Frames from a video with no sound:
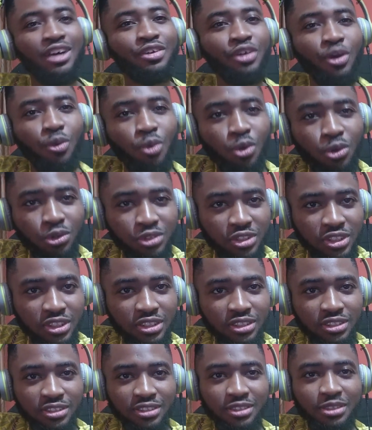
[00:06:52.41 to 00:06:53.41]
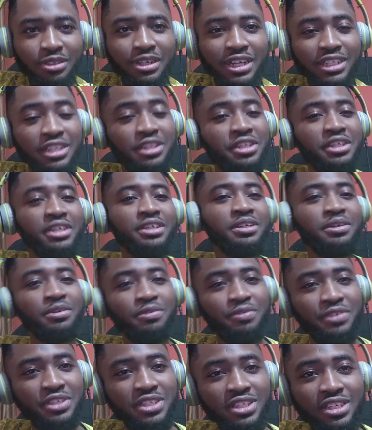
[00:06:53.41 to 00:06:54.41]
an award, right, in the
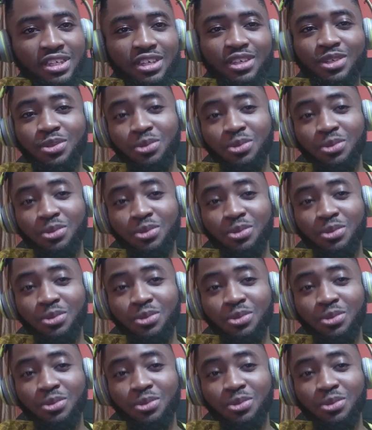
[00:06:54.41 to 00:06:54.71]
AMVCA?